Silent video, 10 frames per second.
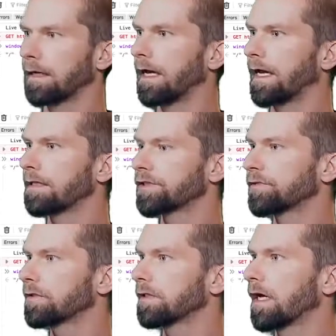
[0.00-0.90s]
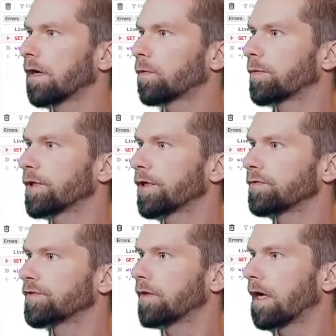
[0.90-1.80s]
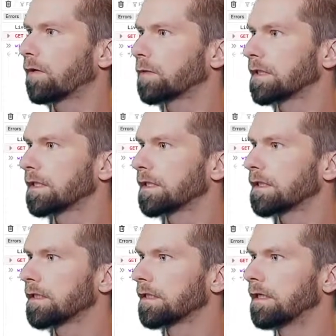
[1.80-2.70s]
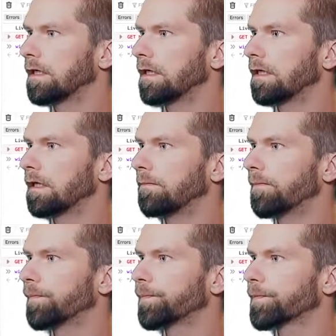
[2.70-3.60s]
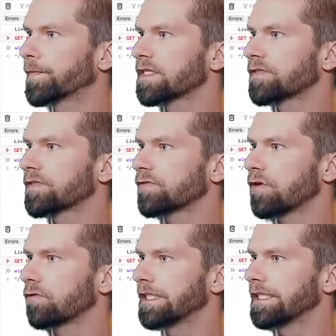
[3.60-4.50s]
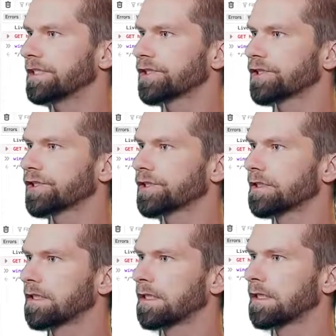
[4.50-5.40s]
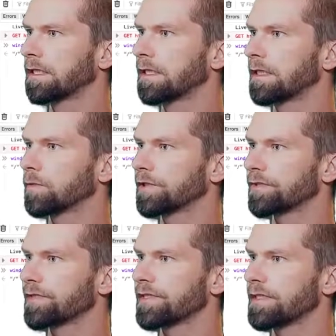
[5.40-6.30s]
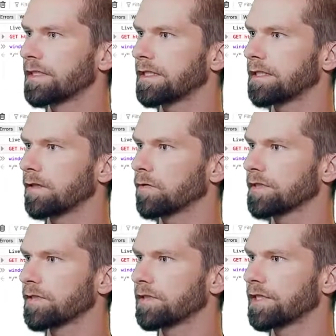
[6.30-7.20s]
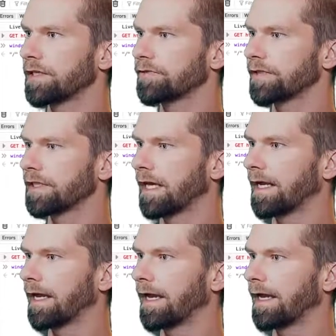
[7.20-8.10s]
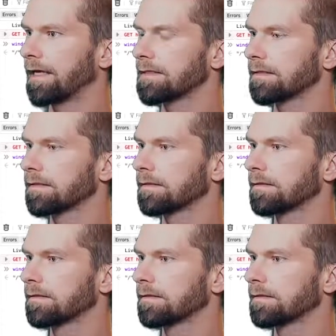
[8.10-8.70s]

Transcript: And it should now, when we go to our storage, we should see here a local storage entry that has